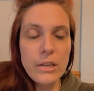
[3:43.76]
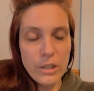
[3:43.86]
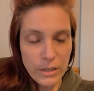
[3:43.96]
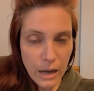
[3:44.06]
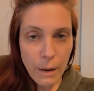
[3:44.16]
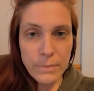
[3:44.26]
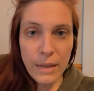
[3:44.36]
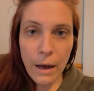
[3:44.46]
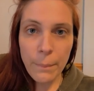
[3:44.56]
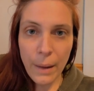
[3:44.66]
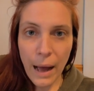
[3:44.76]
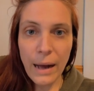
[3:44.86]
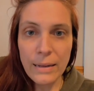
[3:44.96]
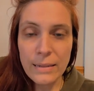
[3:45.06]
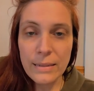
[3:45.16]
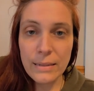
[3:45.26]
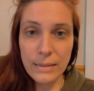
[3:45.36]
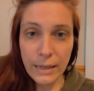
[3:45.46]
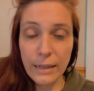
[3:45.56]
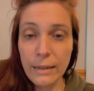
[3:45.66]
She comes up as
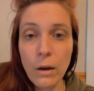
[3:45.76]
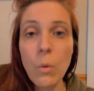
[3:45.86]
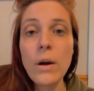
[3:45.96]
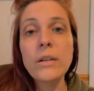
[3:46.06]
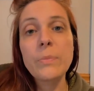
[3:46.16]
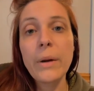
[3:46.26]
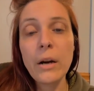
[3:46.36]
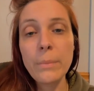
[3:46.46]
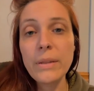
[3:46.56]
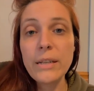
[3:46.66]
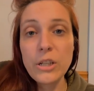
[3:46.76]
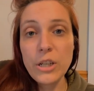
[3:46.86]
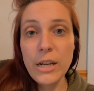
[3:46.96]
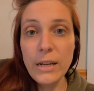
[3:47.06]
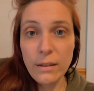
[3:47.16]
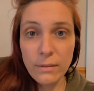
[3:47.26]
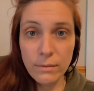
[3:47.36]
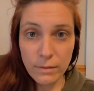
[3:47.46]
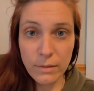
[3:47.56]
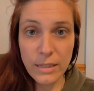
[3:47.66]
technically a water spirit, but then she
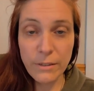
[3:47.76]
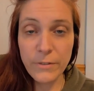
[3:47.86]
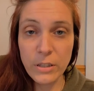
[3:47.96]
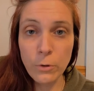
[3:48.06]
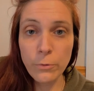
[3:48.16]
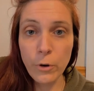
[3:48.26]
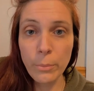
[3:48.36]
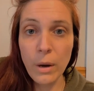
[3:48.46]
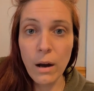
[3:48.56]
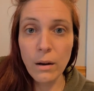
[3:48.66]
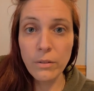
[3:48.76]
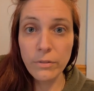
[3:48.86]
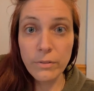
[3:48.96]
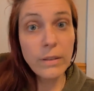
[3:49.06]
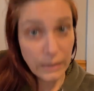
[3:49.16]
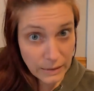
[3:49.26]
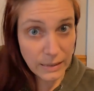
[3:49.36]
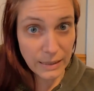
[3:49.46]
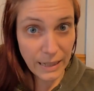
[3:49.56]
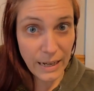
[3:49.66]
is a physical form of
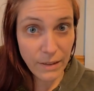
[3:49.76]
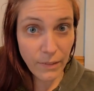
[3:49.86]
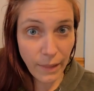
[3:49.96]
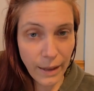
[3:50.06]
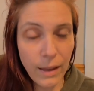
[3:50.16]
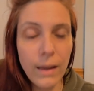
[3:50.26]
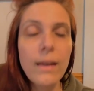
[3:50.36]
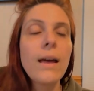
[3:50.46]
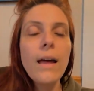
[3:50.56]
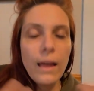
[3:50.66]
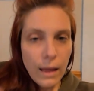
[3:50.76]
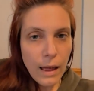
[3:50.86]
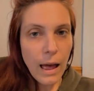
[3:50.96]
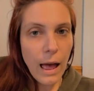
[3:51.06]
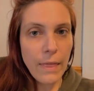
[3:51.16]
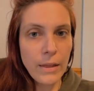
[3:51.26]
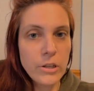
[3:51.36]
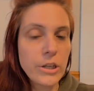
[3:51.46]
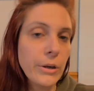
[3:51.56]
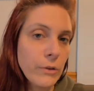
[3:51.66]
the Lady of the Lake. And
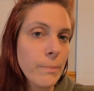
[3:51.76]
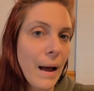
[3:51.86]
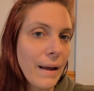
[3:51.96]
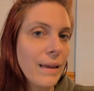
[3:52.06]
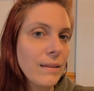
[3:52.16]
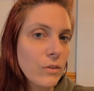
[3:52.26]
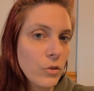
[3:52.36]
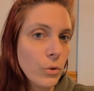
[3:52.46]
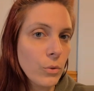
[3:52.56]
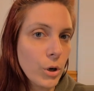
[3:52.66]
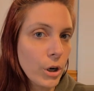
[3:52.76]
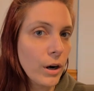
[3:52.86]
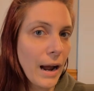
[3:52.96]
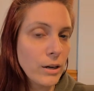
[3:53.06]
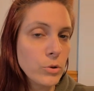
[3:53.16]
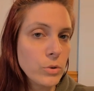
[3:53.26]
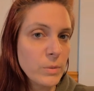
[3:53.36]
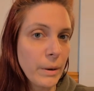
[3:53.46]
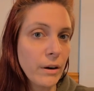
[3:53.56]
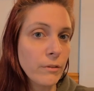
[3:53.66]
then she goes back into her actual
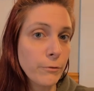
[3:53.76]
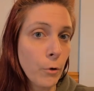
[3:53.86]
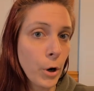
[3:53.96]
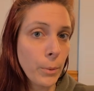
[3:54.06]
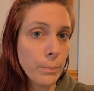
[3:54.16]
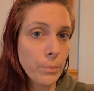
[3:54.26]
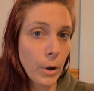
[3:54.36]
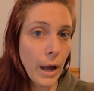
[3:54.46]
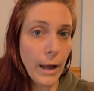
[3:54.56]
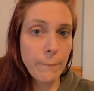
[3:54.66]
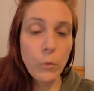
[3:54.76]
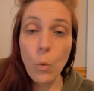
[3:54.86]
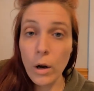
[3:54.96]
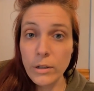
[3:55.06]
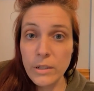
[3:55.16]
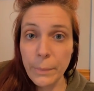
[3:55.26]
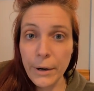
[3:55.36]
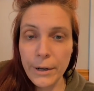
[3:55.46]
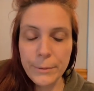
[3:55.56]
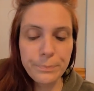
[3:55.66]
spirit form, okay? The water
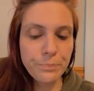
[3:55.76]
spirit.